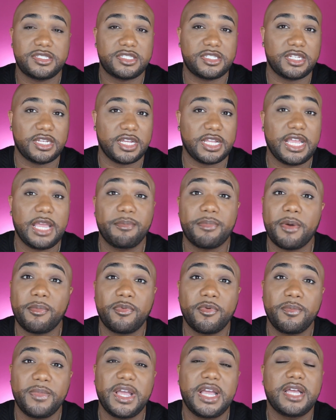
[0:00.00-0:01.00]
to keep
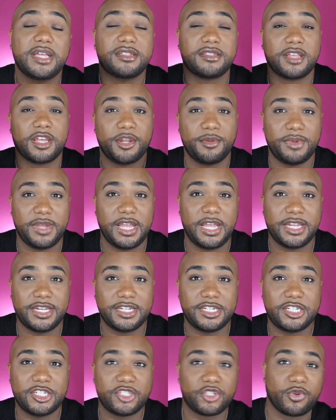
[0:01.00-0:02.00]
up with me is gonna be in
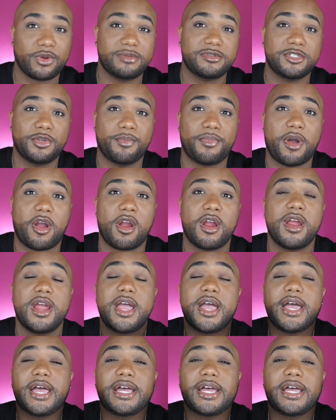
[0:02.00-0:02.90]
the description bar